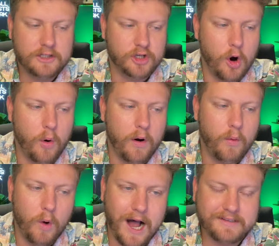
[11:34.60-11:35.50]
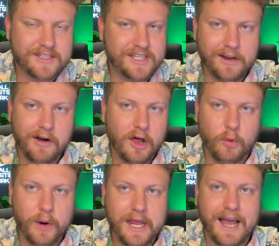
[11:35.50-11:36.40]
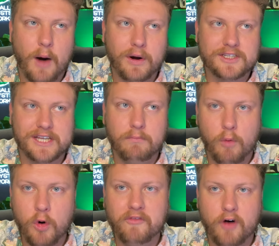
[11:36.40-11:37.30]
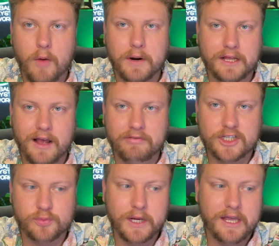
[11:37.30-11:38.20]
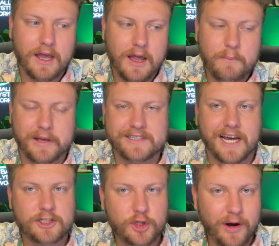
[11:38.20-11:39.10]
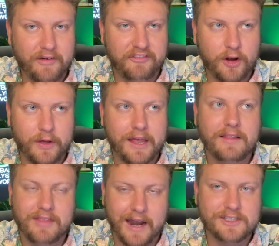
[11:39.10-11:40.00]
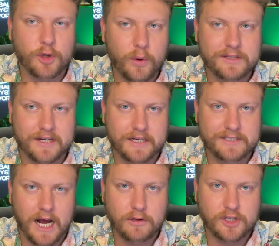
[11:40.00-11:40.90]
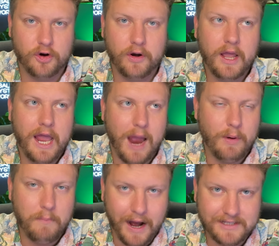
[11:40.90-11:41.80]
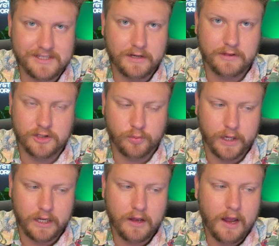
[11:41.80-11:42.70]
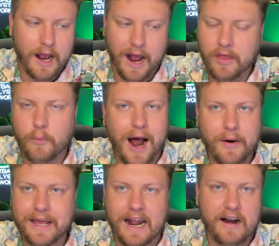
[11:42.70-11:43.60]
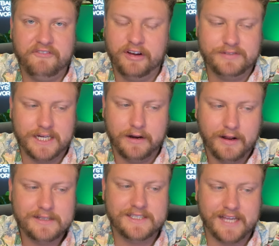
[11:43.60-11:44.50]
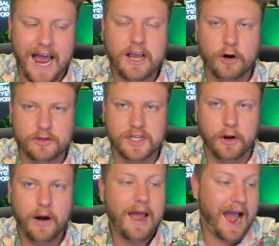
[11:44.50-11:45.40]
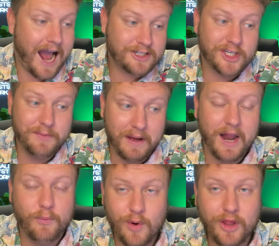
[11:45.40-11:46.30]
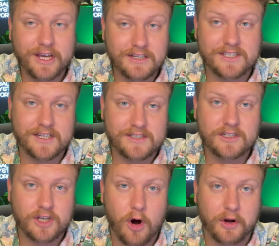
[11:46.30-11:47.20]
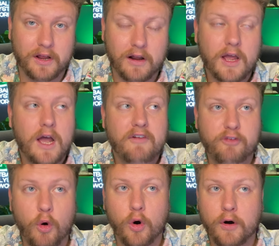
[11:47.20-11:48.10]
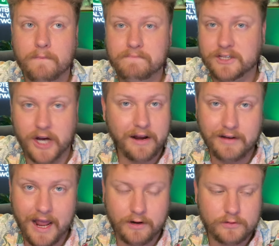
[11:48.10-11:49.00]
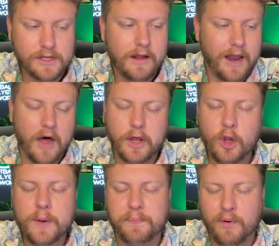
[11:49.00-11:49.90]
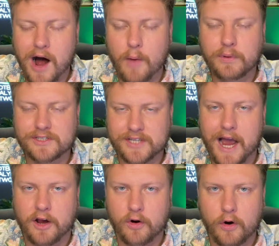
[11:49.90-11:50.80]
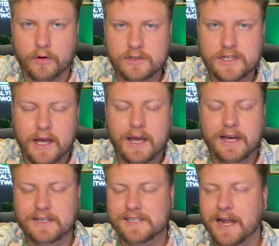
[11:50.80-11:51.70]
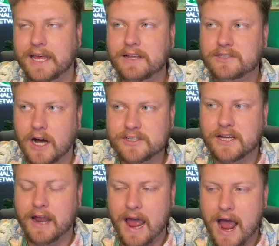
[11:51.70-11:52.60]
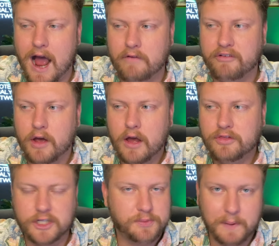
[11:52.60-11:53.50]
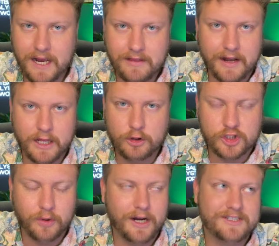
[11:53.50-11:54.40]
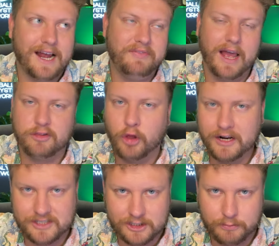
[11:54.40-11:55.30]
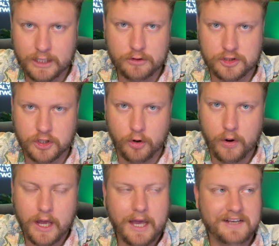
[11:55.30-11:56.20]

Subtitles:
So we'll have to see it another week. I want to see more involvement again this week because I do have a feeling that it's going to take a downturn and we might see it this week. And then rounding it out at 15, Zach Ertz here. Actually been a really consistent target for Jaden Daniels. Now, the only problem with Zach Ertz is that he doesn't have the speed that he used to. He doesn't have the athleticism he used to.